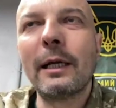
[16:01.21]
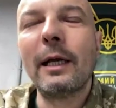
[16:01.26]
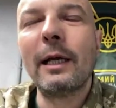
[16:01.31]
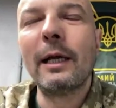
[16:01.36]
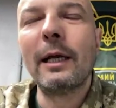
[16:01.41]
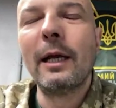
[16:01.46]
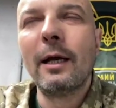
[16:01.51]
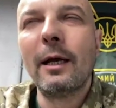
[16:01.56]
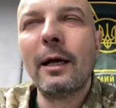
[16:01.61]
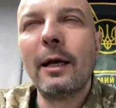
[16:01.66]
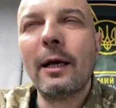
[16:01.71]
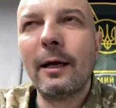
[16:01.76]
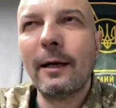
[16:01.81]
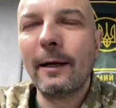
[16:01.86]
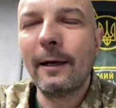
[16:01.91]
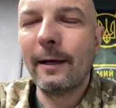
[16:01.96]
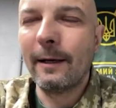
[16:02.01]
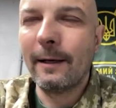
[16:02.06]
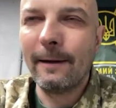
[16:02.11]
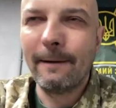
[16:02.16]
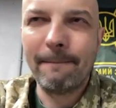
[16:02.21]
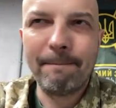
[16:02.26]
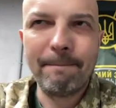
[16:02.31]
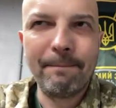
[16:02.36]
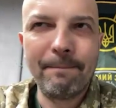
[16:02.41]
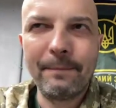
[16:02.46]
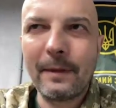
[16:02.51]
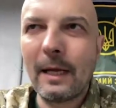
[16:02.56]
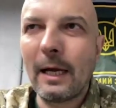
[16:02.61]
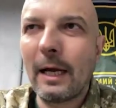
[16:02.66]
history,
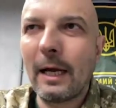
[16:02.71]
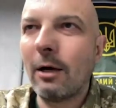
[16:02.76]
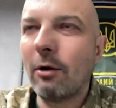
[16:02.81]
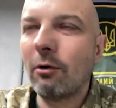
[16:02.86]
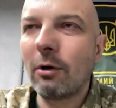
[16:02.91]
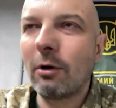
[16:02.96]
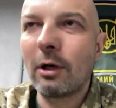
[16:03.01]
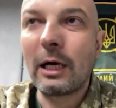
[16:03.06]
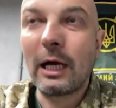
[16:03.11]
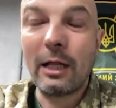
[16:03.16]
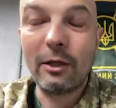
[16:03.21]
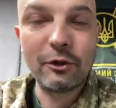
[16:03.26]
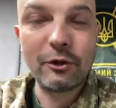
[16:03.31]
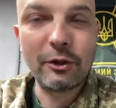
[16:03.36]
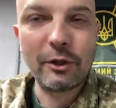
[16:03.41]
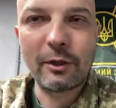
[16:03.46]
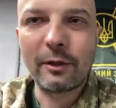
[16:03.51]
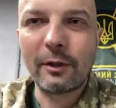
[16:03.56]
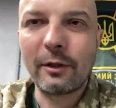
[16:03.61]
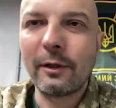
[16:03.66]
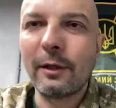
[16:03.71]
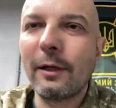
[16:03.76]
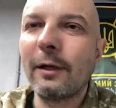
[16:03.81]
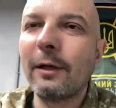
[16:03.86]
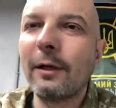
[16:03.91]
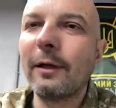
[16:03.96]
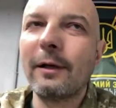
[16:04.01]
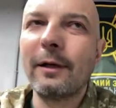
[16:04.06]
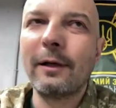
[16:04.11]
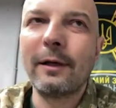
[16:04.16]
um, our
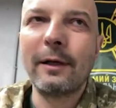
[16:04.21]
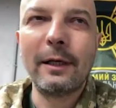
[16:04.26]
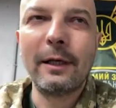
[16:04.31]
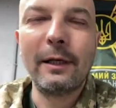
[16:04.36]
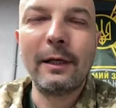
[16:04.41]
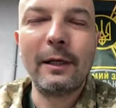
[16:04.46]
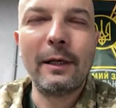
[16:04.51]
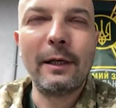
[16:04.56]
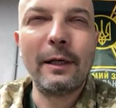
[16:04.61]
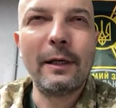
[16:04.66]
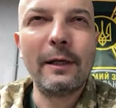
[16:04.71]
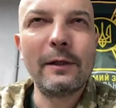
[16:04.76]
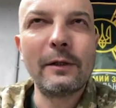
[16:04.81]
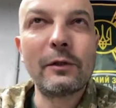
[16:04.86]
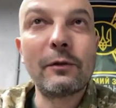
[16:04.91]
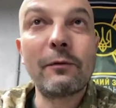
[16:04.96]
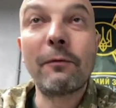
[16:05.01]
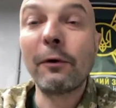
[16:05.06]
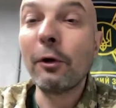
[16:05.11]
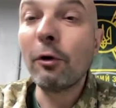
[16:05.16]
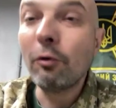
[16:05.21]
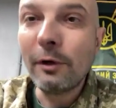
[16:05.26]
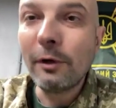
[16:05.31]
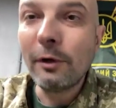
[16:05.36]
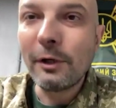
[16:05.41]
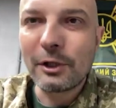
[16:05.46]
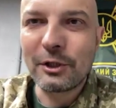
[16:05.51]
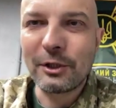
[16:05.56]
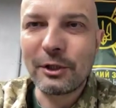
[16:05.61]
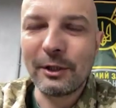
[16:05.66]
culture uh,
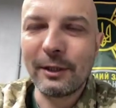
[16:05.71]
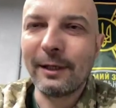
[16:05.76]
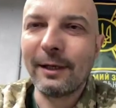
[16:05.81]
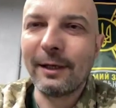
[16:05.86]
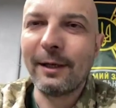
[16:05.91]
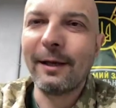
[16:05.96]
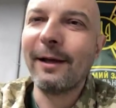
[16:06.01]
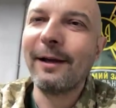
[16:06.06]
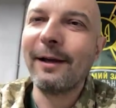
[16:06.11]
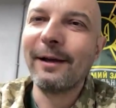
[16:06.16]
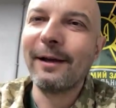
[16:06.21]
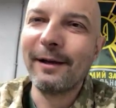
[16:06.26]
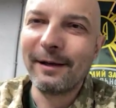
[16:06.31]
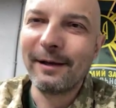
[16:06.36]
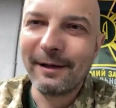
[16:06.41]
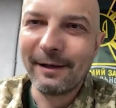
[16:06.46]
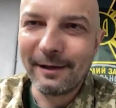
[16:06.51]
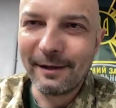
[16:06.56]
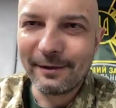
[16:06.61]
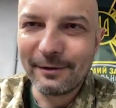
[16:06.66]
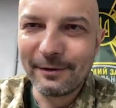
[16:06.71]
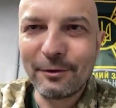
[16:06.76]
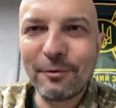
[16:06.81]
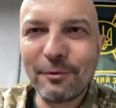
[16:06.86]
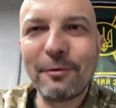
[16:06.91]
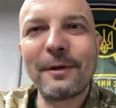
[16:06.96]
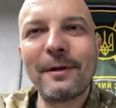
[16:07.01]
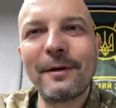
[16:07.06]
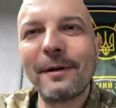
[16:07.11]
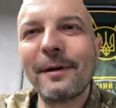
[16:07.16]
is flourishing
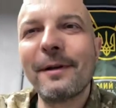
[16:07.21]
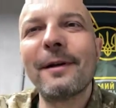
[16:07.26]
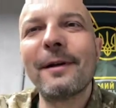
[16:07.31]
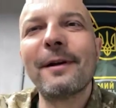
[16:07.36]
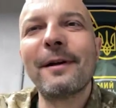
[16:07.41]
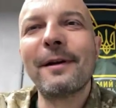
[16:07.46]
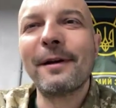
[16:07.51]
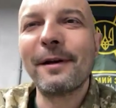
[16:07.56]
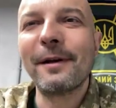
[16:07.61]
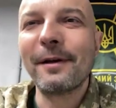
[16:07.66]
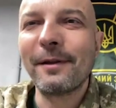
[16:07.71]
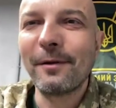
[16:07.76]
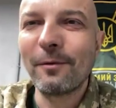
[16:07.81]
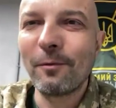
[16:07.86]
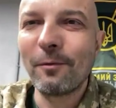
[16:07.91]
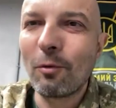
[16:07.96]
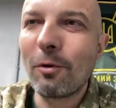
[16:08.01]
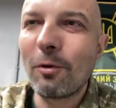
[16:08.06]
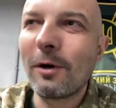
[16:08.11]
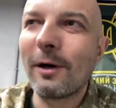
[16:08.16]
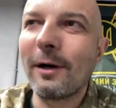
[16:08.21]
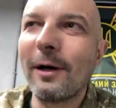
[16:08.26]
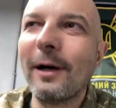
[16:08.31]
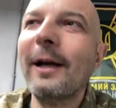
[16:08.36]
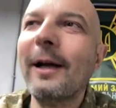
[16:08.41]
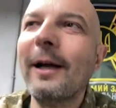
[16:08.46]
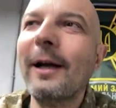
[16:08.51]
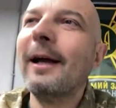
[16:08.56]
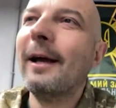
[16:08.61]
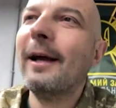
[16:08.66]
uh, during uh, the war.
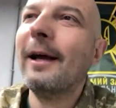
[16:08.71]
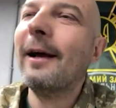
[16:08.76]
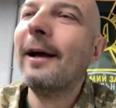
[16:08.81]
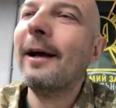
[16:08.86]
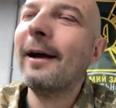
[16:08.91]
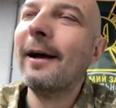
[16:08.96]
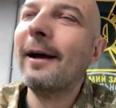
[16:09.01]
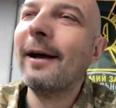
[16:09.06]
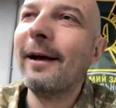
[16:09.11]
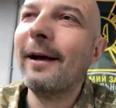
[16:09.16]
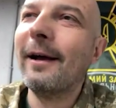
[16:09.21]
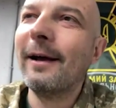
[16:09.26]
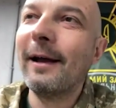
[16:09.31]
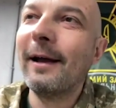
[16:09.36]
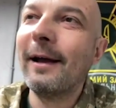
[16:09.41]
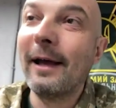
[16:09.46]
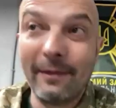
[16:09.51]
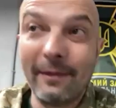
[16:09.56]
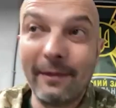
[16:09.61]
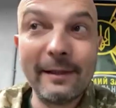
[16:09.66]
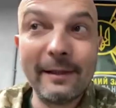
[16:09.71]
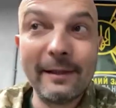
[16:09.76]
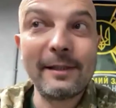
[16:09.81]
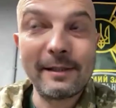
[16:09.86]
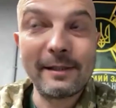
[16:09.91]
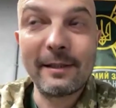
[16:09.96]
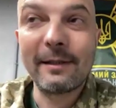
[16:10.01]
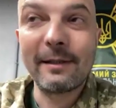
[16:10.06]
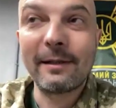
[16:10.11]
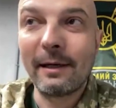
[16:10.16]
and this
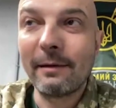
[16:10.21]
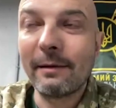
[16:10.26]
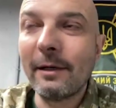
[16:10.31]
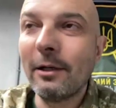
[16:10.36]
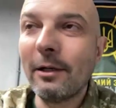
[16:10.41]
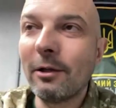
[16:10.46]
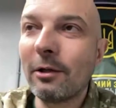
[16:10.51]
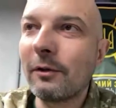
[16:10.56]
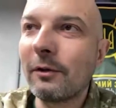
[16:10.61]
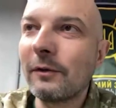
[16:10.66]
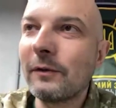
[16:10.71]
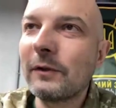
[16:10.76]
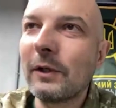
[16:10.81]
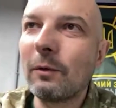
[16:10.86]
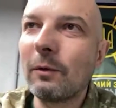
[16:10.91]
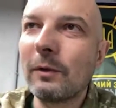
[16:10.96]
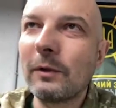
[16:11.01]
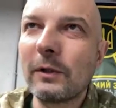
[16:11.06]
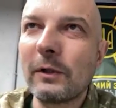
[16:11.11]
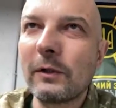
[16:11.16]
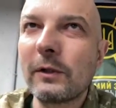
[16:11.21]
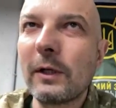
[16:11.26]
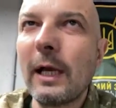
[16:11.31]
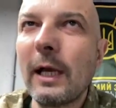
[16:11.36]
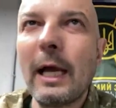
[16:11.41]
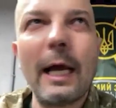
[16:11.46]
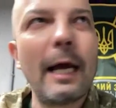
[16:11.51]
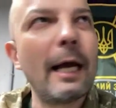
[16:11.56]
is a, a real consequences.